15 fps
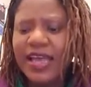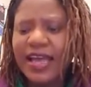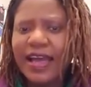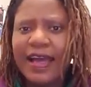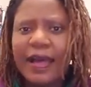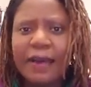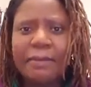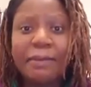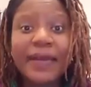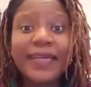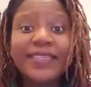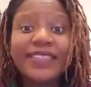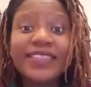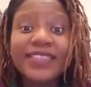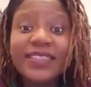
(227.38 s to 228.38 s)

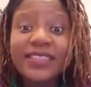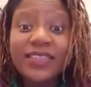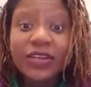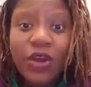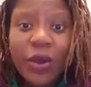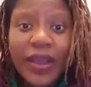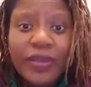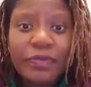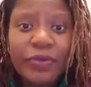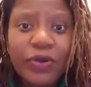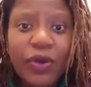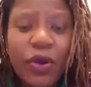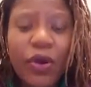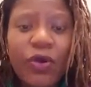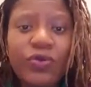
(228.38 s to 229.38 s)
But lo and
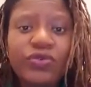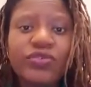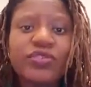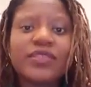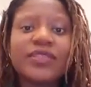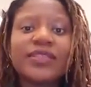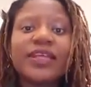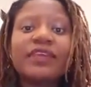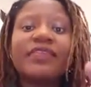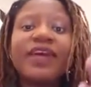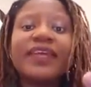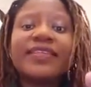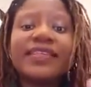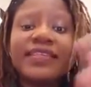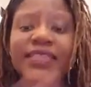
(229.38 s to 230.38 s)
behold, they've
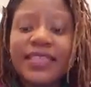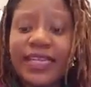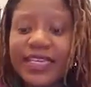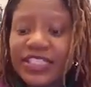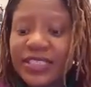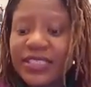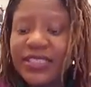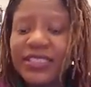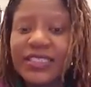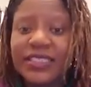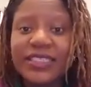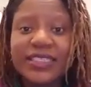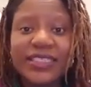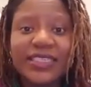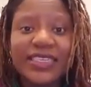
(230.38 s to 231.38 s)
had an election
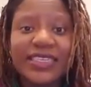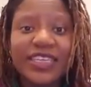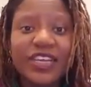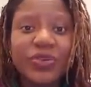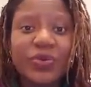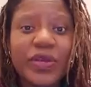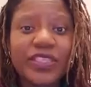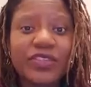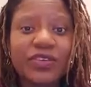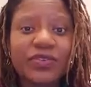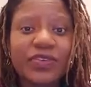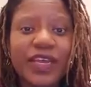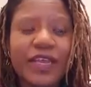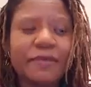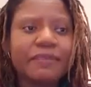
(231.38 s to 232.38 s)
in the US
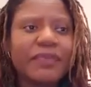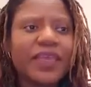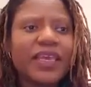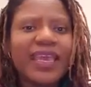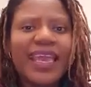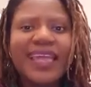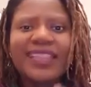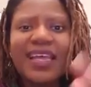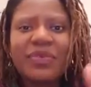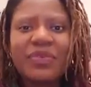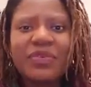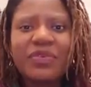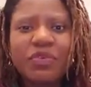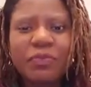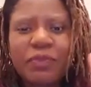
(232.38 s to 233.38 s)
of A. And then
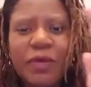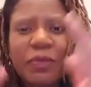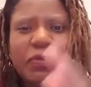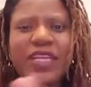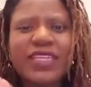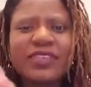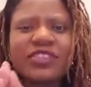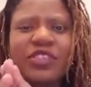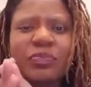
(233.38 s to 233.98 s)
we've got people that have